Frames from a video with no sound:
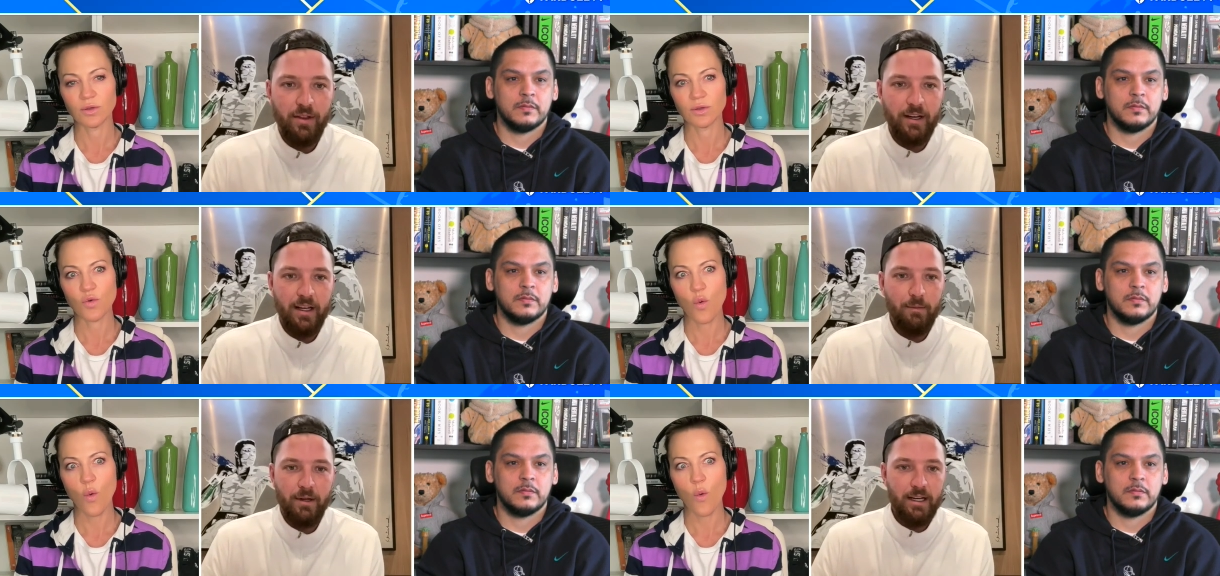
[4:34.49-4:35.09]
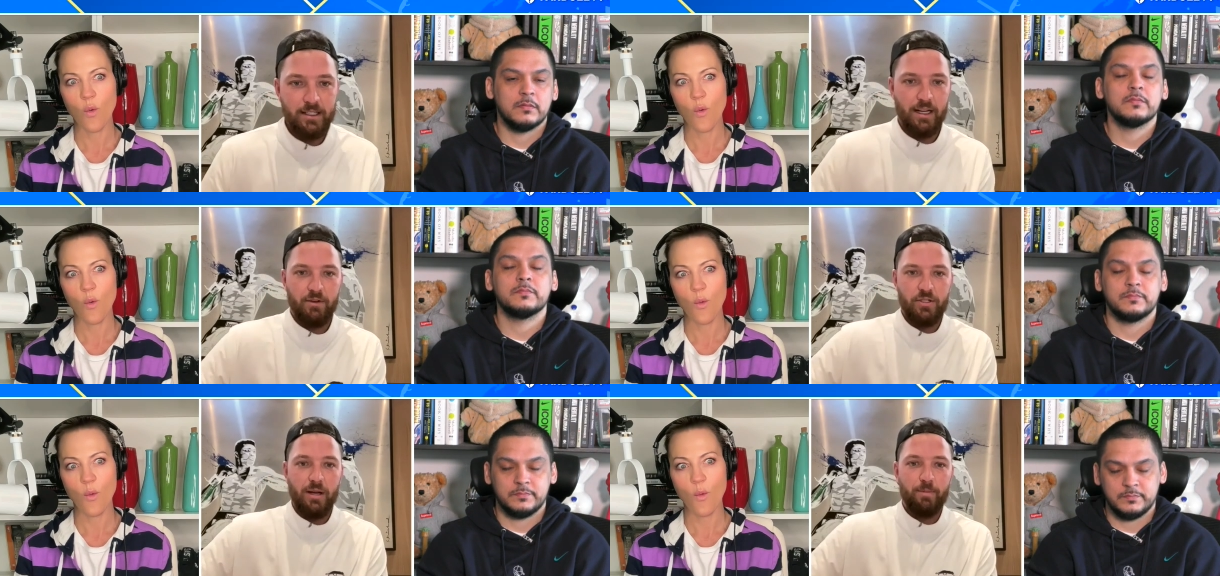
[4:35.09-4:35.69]
Speaker 1: than him, but he doesn't have a
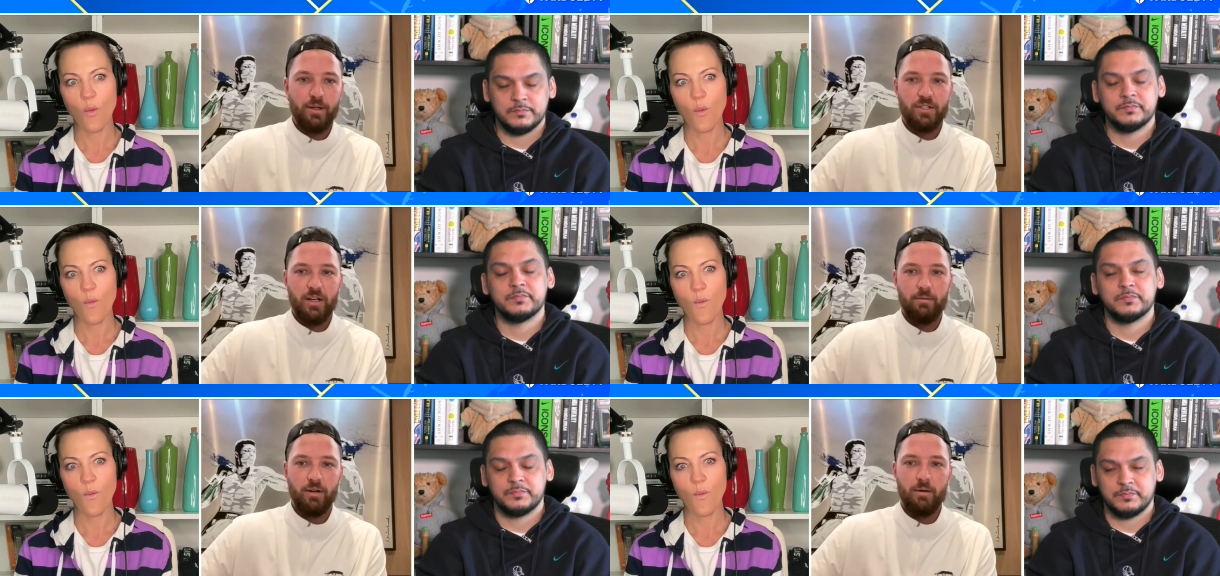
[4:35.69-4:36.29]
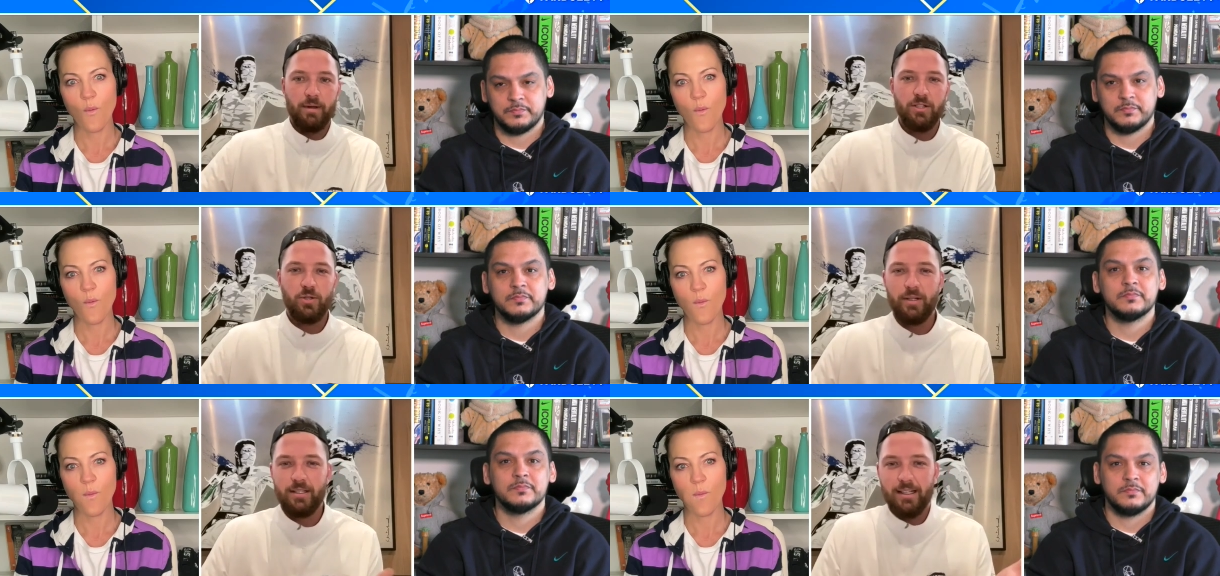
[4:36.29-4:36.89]
championship. You know what I mean? So
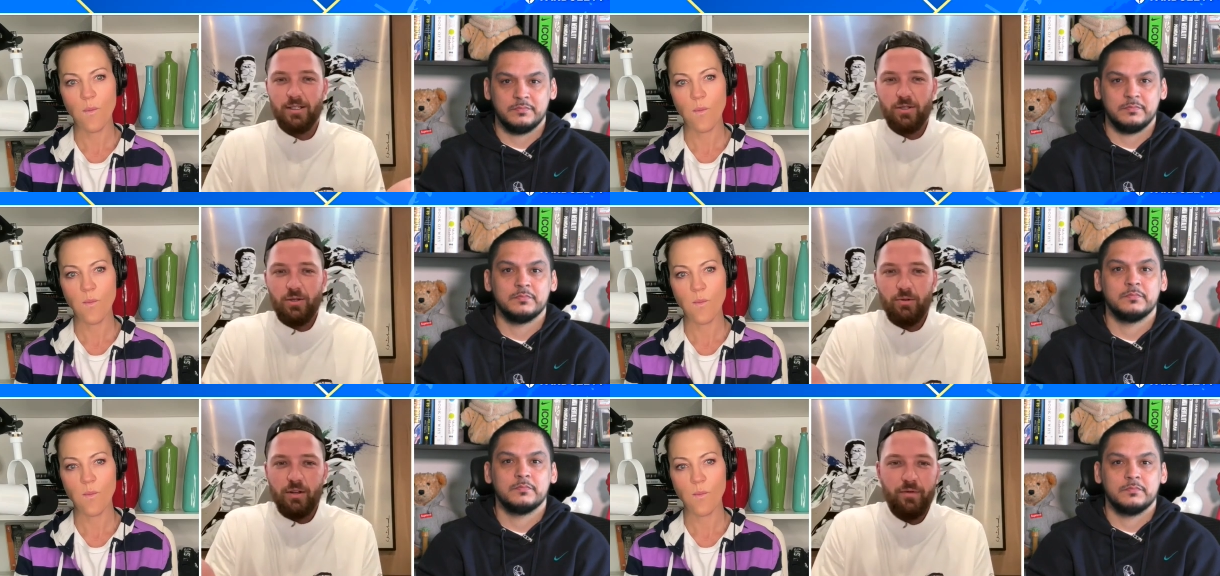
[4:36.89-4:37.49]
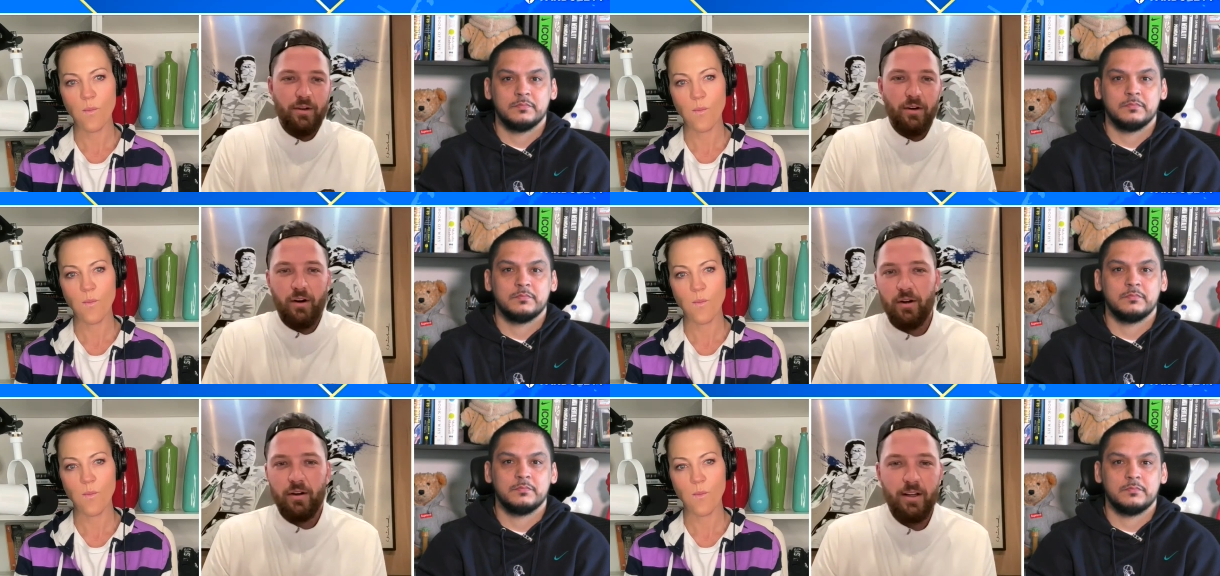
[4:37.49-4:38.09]
it's it's two different
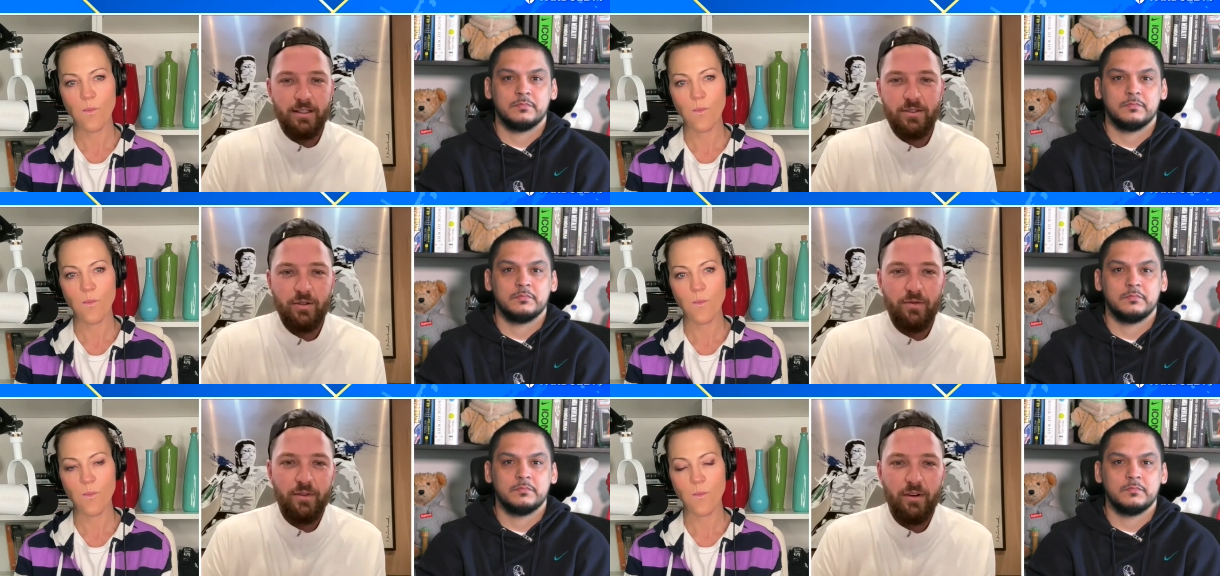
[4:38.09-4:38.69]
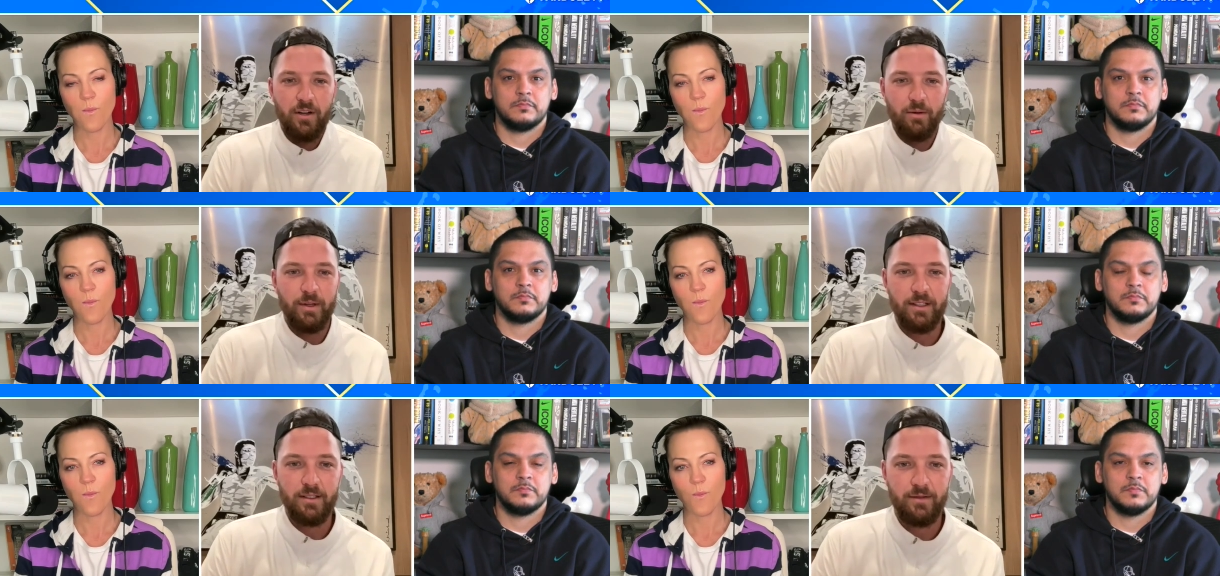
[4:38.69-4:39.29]
art. It's two different
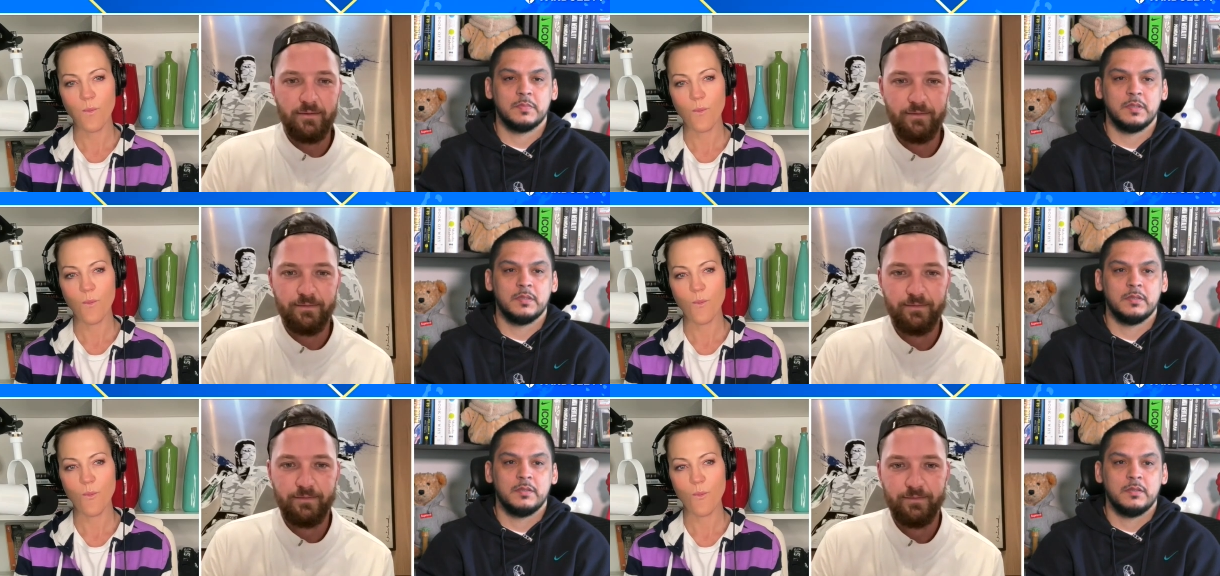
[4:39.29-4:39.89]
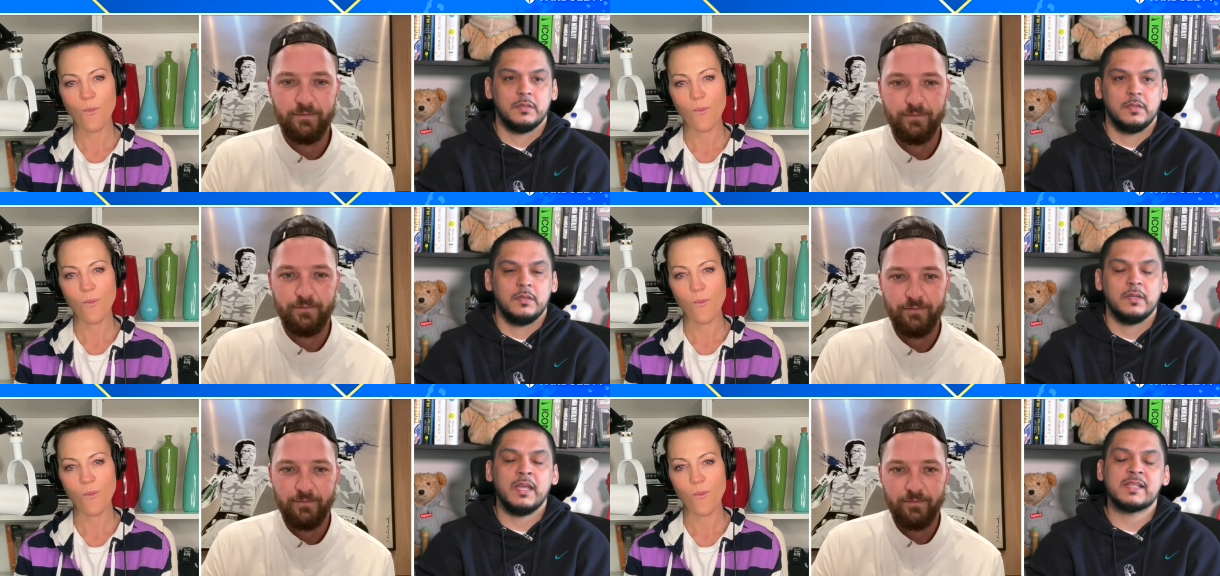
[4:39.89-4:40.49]
arguments.
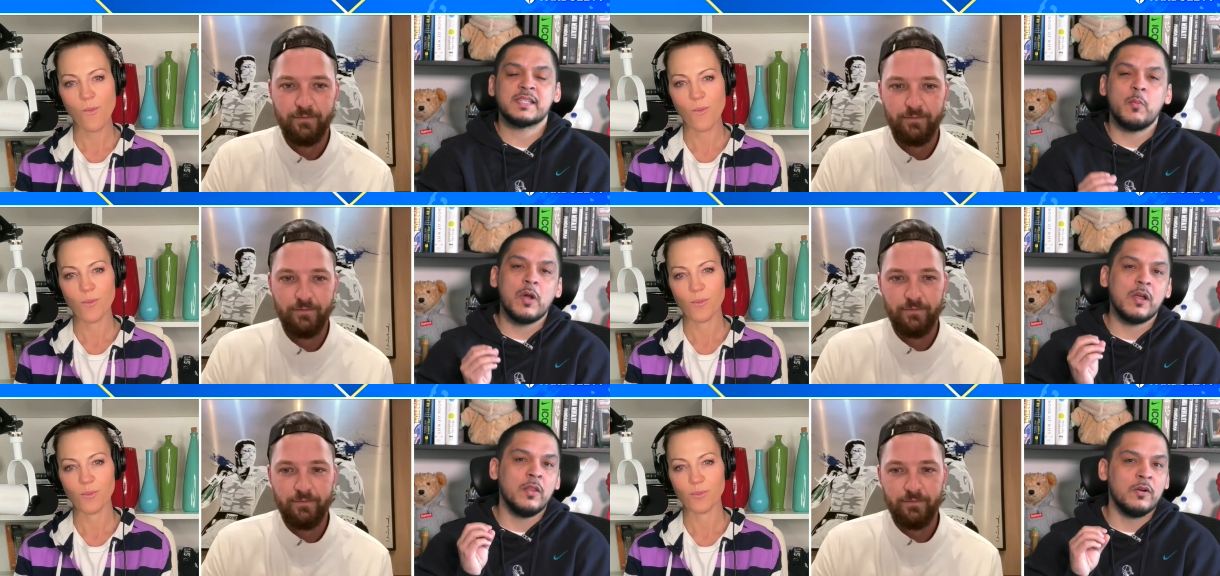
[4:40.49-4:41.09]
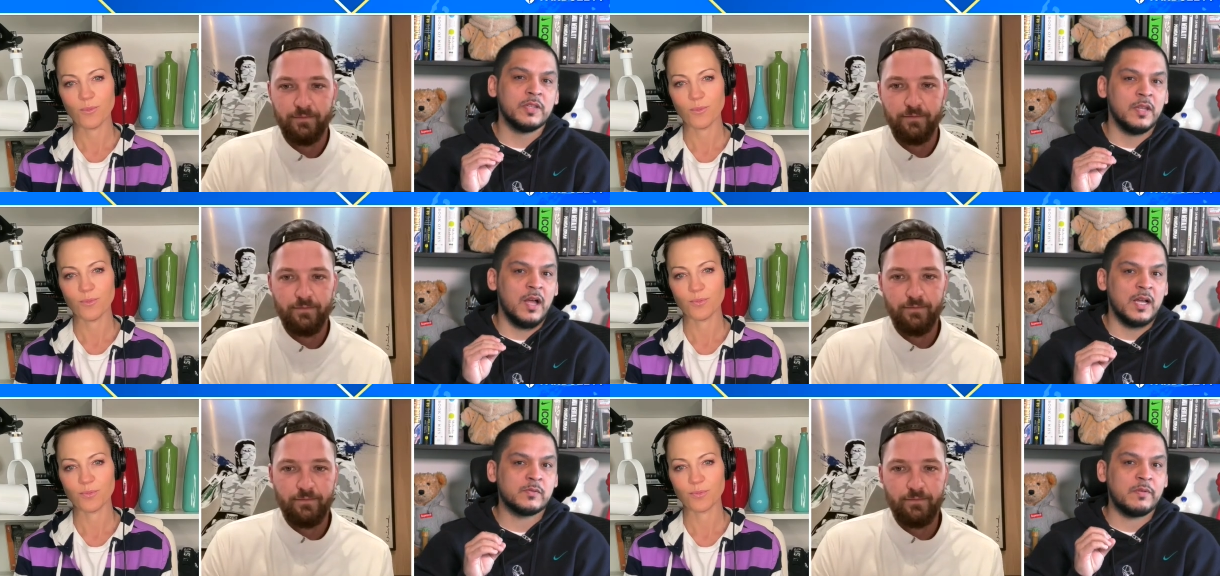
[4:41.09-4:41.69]
Speaker 2: Yeah, somewhere along the
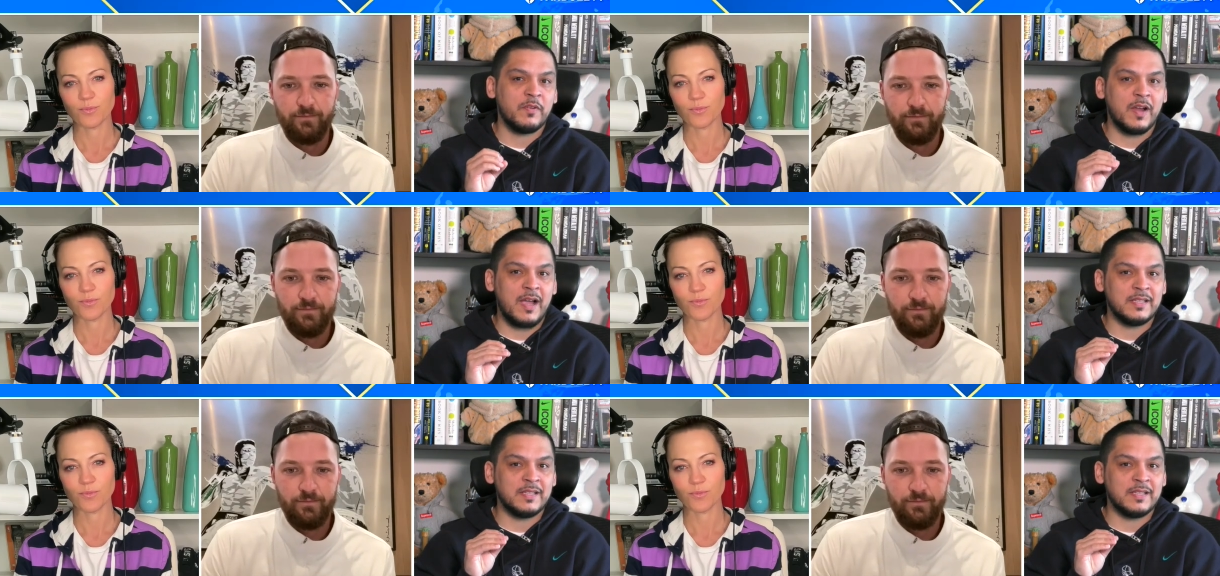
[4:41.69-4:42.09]
lines, we forgot